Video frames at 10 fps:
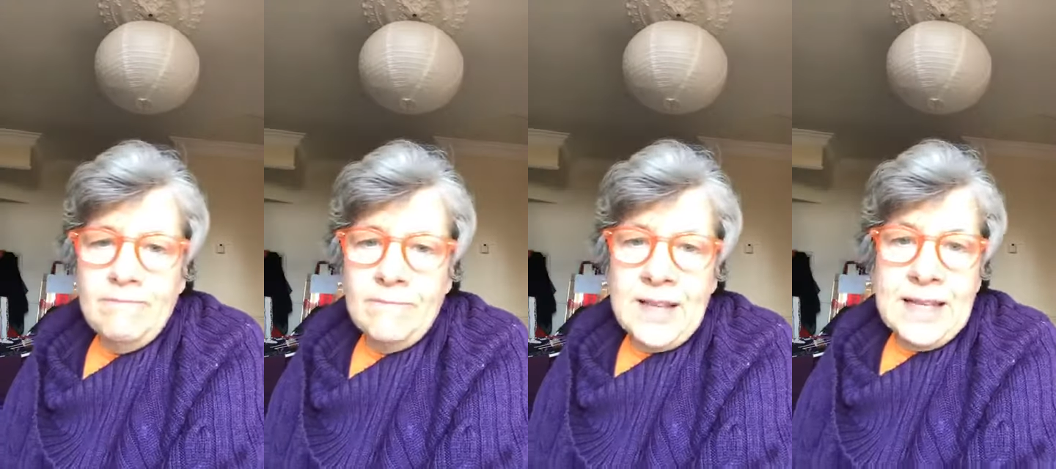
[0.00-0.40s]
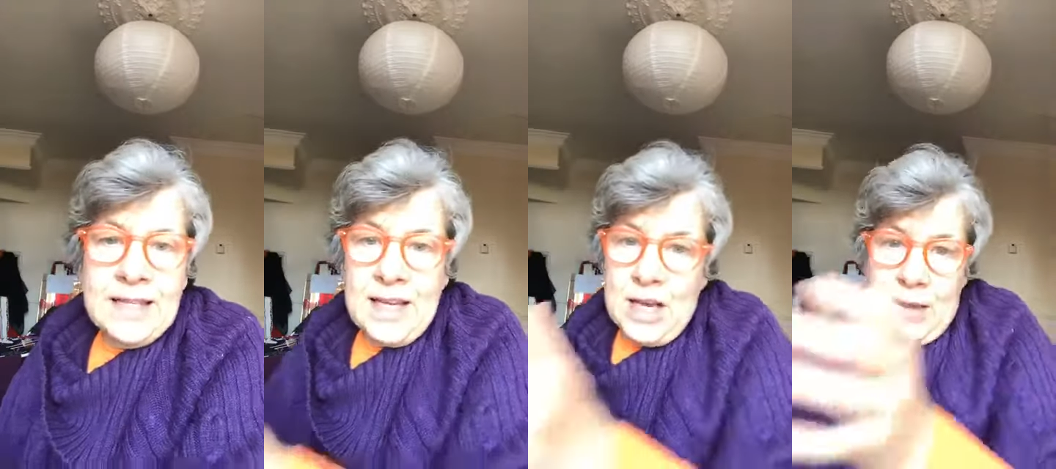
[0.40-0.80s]
things
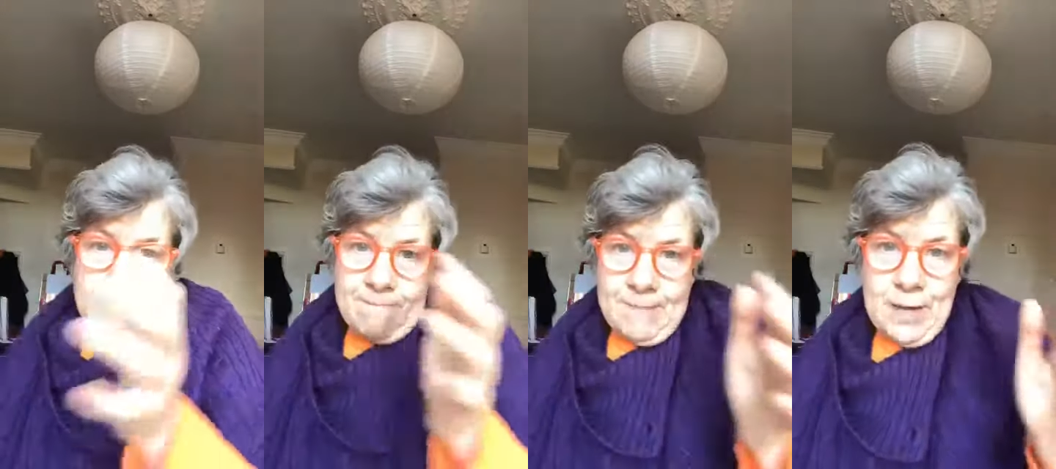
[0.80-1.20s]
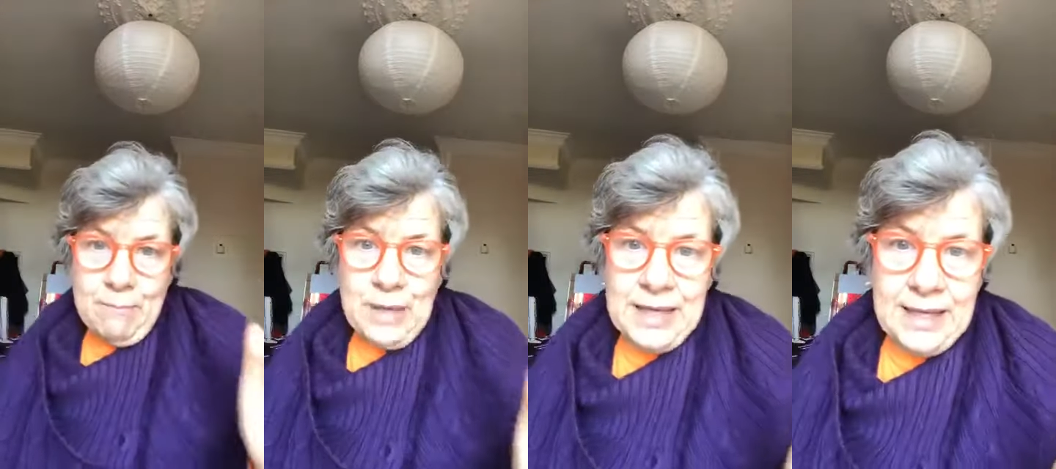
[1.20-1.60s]
in a
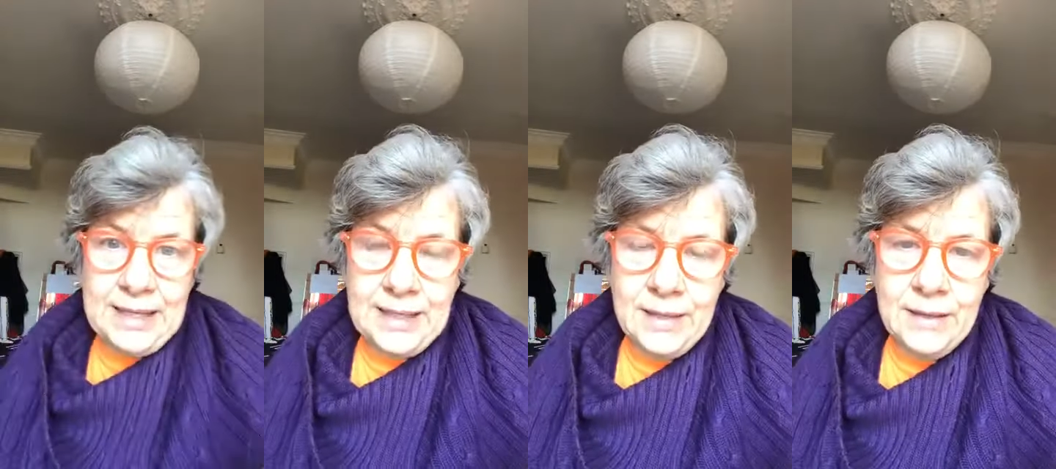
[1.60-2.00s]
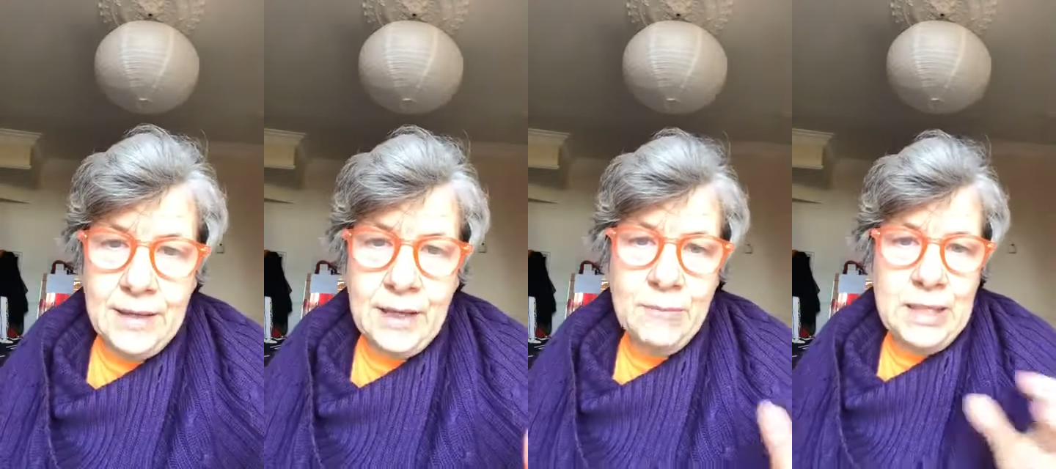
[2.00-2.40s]
bucket. They can be